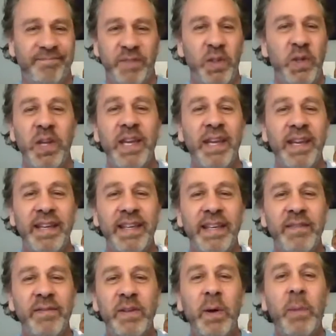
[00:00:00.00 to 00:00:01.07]
you can't
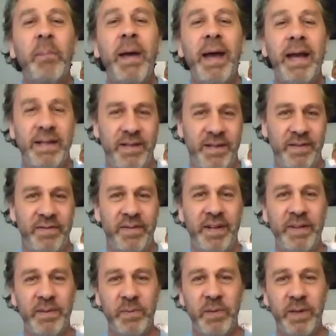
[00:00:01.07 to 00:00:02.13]
even imagine,
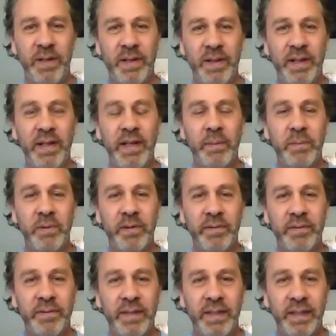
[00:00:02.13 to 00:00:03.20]
right? What the number
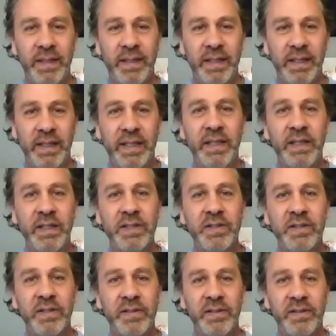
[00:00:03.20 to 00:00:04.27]
of
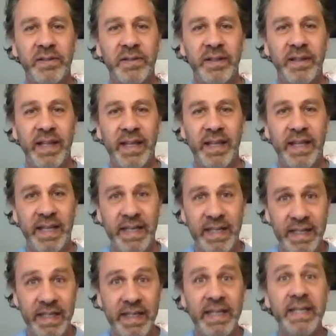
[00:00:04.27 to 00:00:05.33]
conditions that
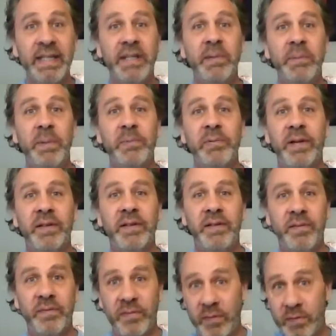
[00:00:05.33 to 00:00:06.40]
needed to be
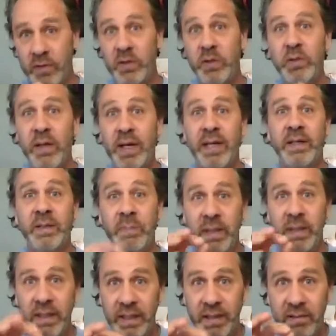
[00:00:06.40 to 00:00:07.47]
present for you and I to
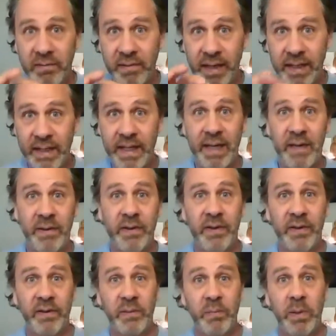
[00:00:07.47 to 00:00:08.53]
be here right now in
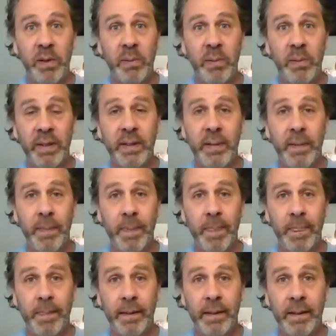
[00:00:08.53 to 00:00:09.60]
this moment.
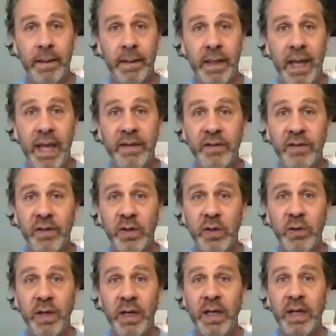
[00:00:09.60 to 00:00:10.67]
And
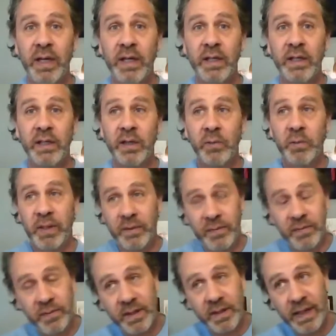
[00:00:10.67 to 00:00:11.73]
so, we could
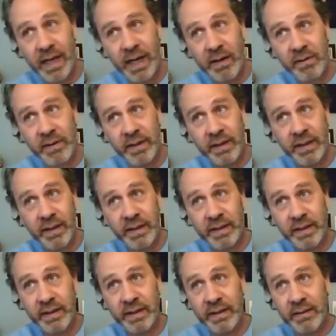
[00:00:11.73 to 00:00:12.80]
freak out
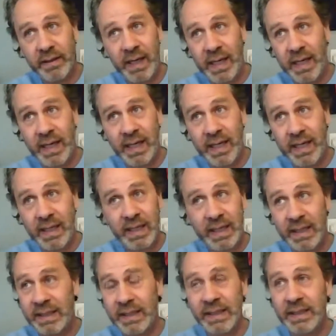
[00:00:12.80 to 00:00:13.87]
and go,
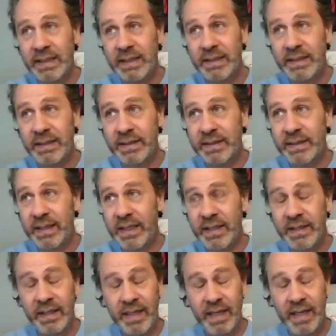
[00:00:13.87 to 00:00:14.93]
this is
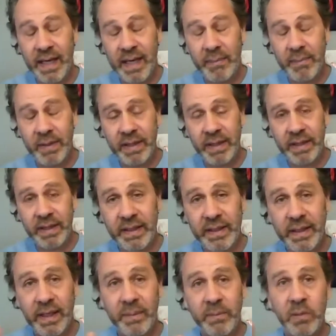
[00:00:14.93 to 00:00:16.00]
anything can happen at
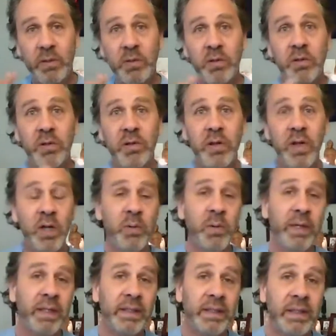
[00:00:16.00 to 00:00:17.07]
time, or
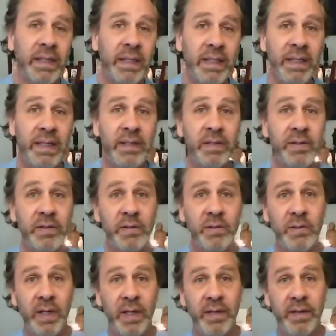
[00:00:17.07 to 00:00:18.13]
we can lean
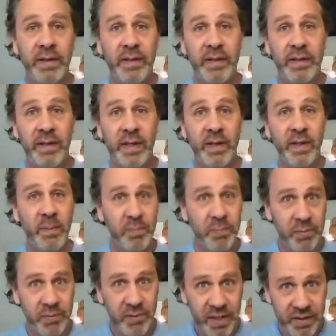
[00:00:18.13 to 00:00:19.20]
into the
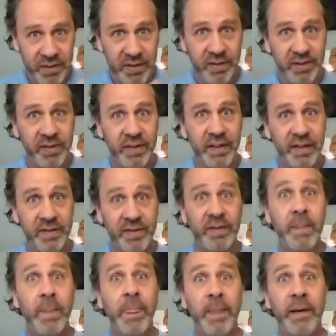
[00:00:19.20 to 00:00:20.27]
preciousness
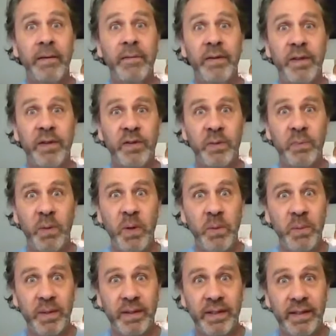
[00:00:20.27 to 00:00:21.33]
of this
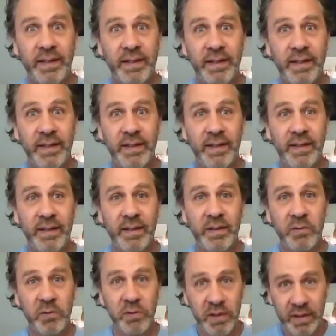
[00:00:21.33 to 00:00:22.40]
moment,
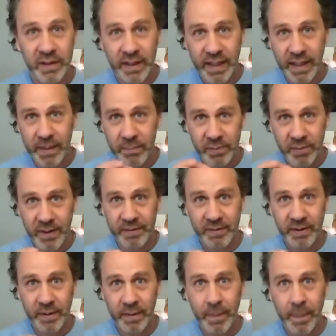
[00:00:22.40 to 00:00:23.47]
really get
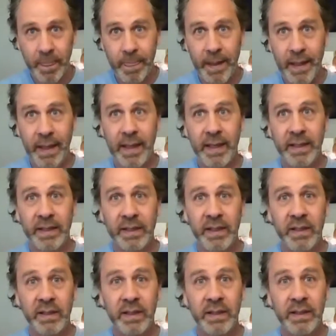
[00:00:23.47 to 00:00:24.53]
present and
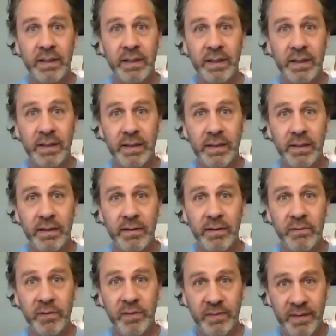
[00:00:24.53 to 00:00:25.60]

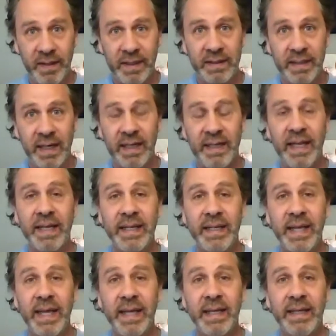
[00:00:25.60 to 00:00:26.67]
reflect on and
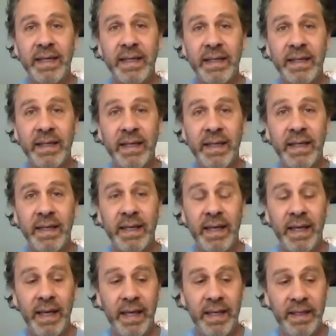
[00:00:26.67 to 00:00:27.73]
take in
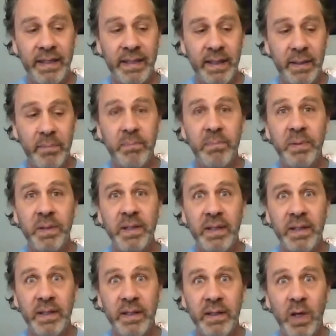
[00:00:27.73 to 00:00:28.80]
and
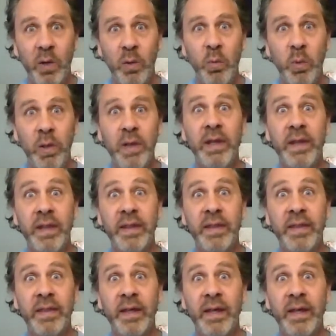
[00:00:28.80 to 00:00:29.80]
be with